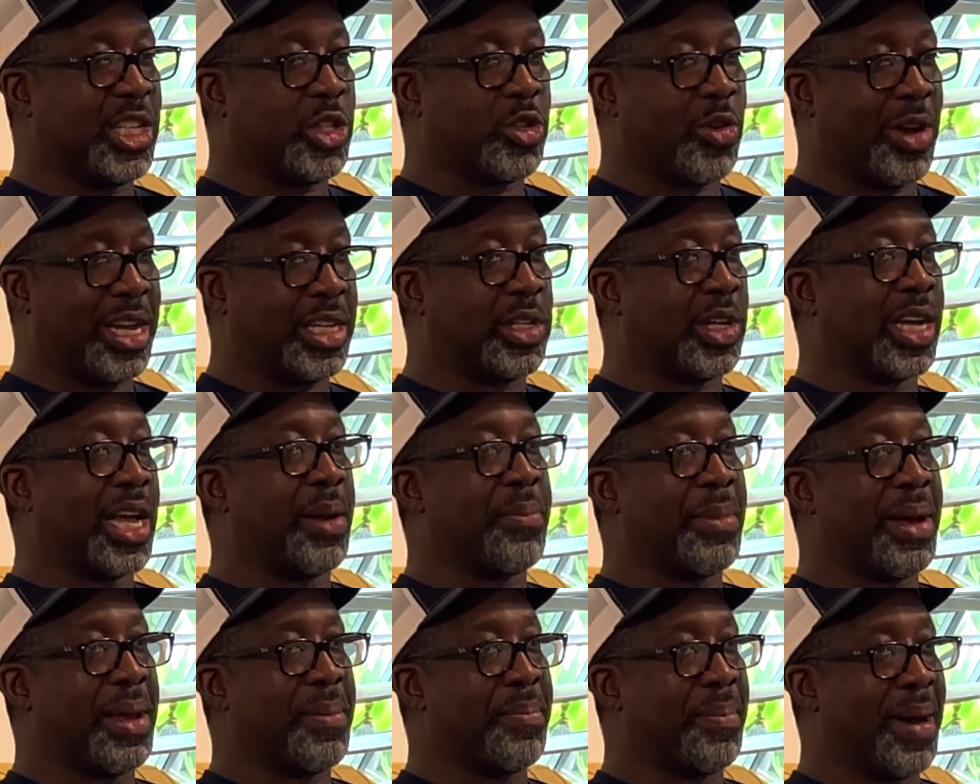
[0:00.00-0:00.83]
trying to get
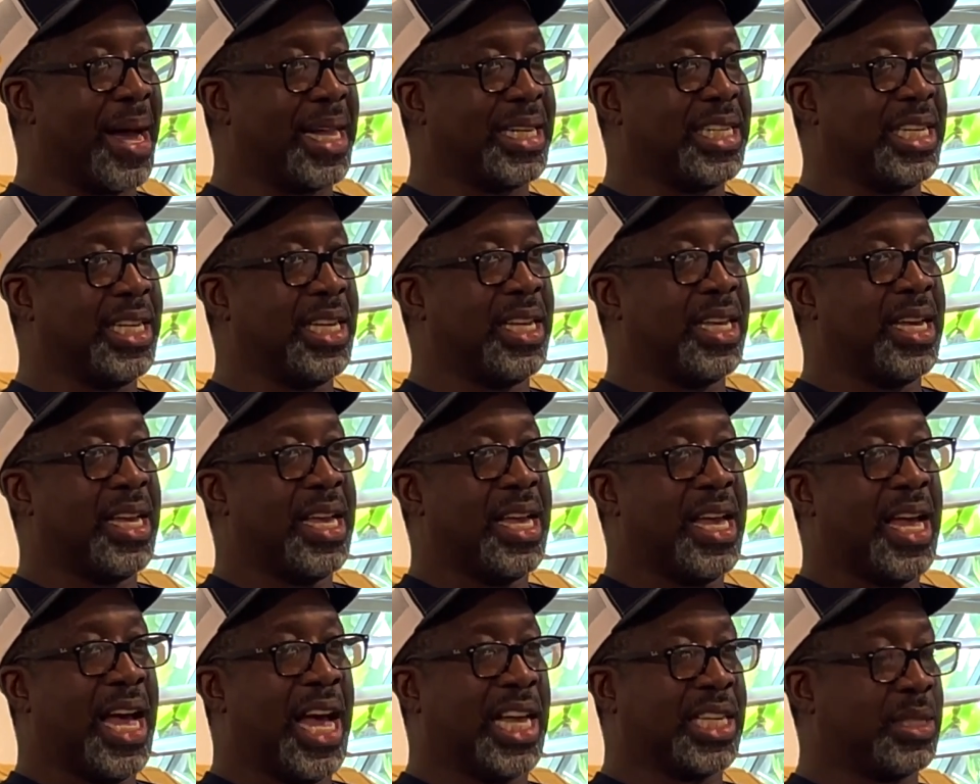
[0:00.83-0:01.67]
my body
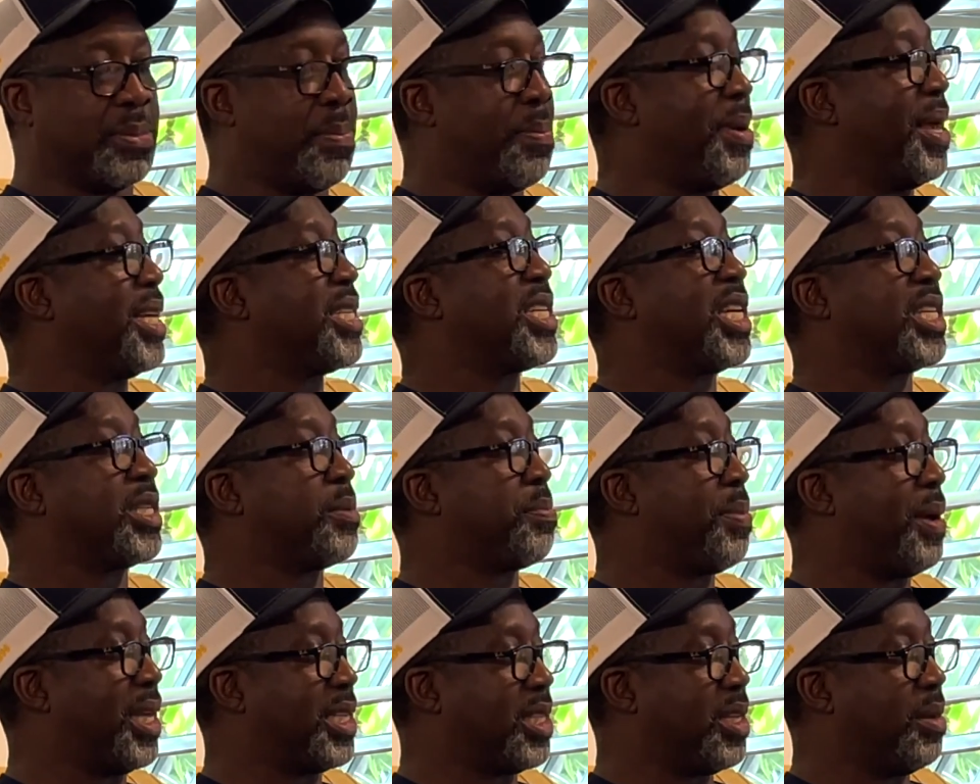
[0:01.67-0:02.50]
as best as
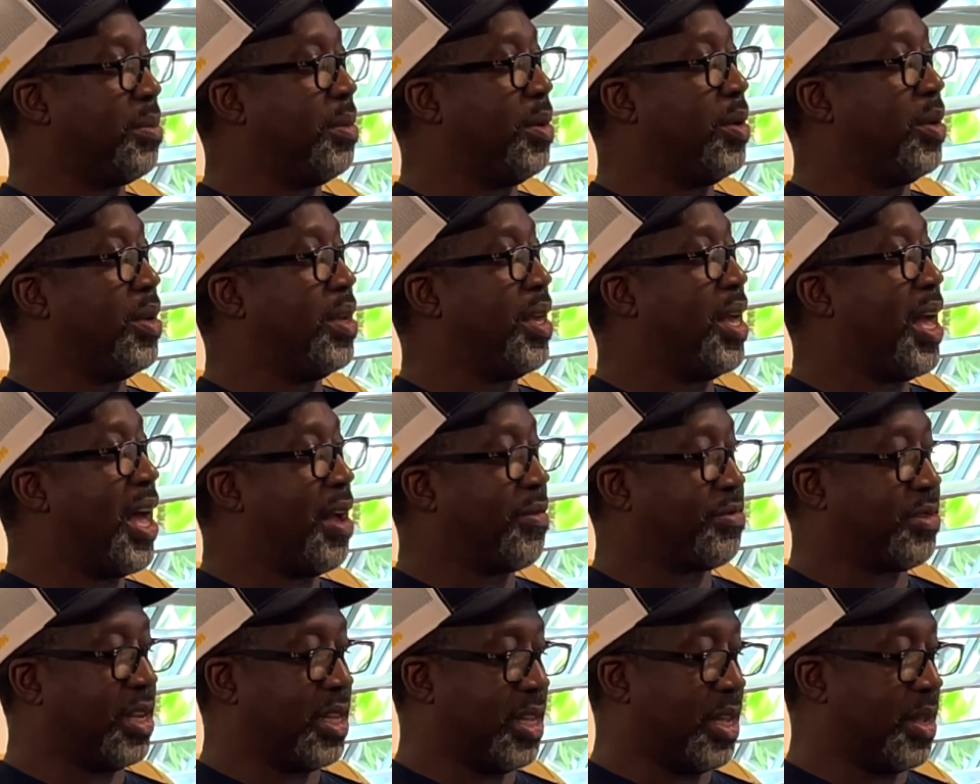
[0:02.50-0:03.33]
possible
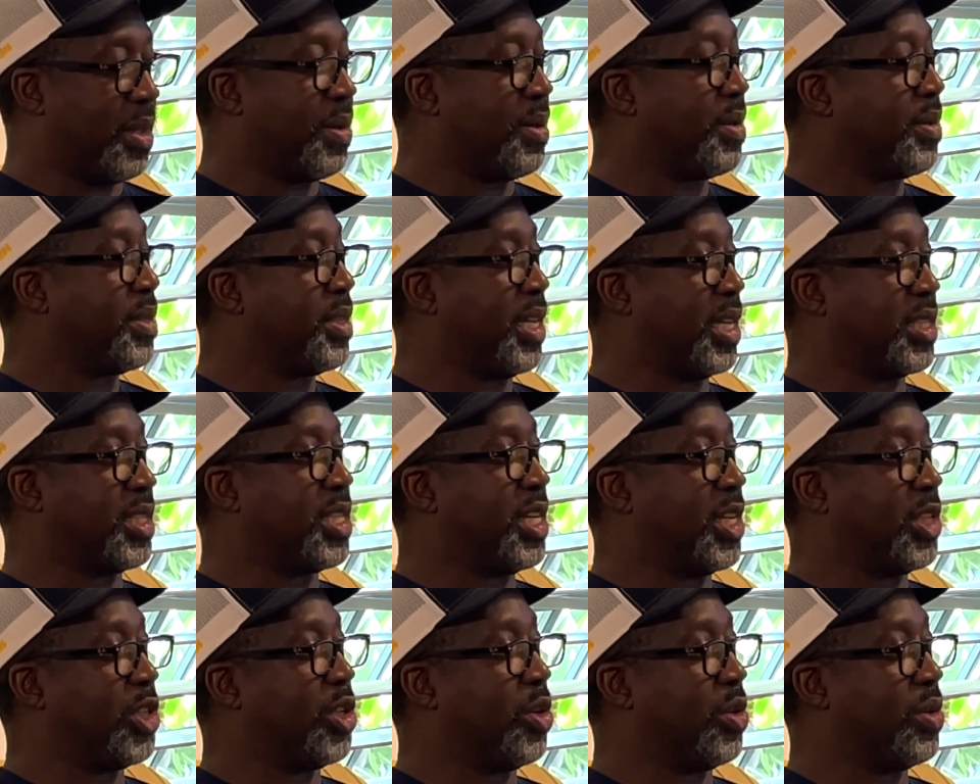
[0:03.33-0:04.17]
after that
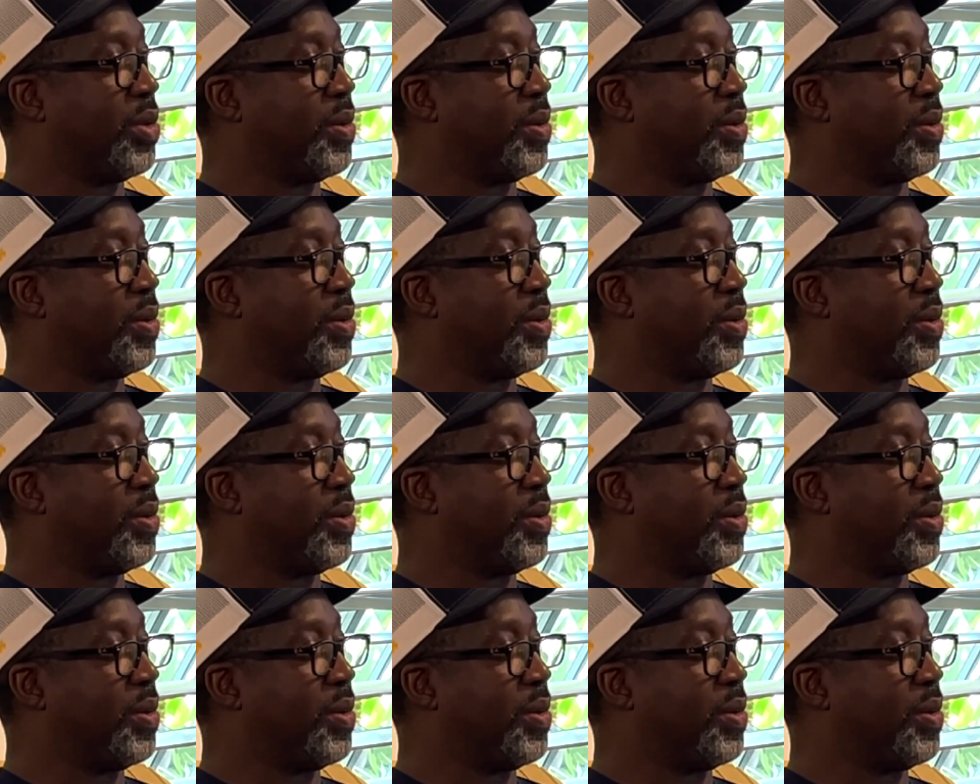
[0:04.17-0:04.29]
session.